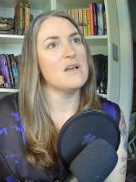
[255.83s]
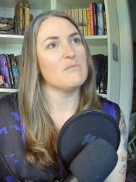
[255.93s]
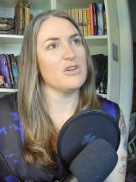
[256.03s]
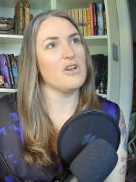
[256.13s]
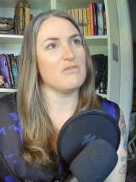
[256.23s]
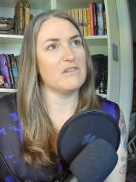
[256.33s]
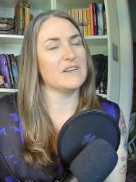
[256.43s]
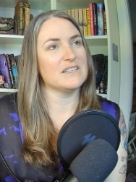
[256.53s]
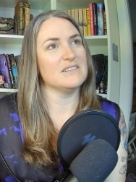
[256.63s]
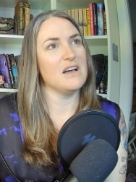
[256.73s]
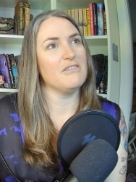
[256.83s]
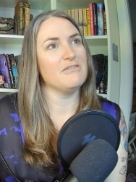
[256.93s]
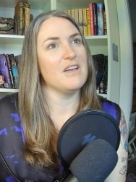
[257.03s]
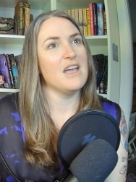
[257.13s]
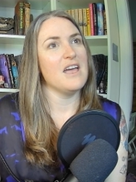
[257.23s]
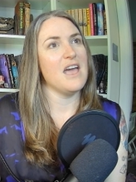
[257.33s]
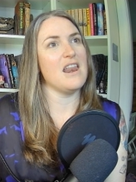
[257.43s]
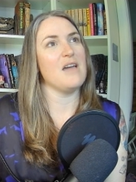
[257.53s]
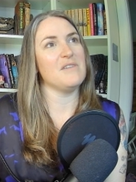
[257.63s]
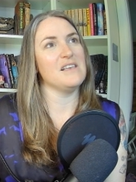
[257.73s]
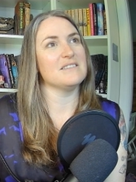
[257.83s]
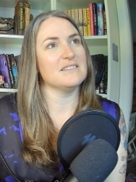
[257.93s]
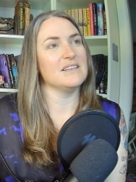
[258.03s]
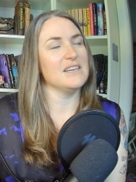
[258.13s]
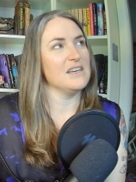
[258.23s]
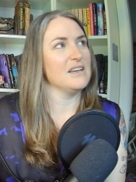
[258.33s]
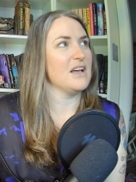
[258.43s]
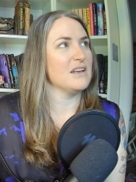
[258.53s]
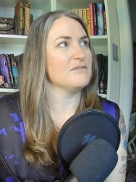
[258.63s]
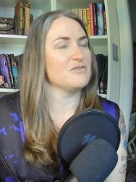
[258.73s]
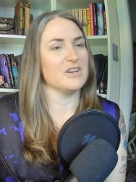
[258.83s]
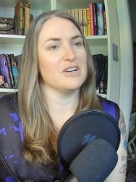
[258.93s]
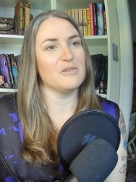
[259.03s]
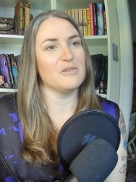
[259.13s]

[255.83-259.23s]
pretty horrific stuff, and I'm easily kind of triggered